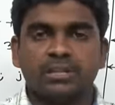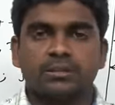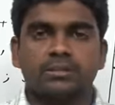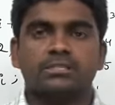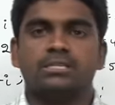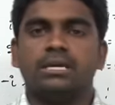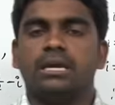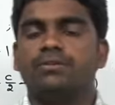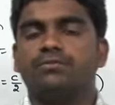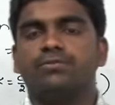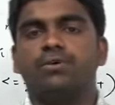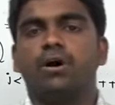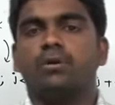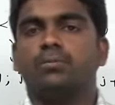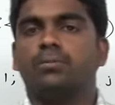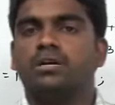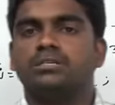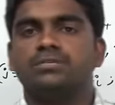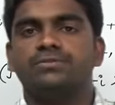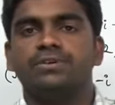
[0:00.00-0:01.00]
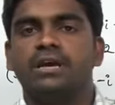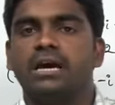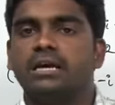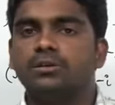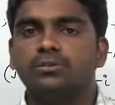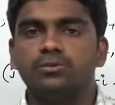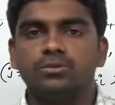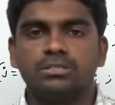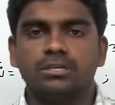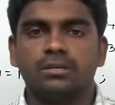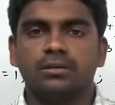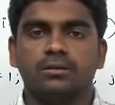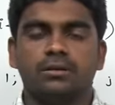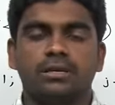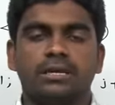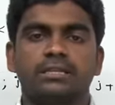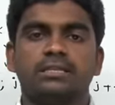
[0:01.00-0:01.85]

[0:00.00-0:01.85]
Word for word: the same formulas we are using.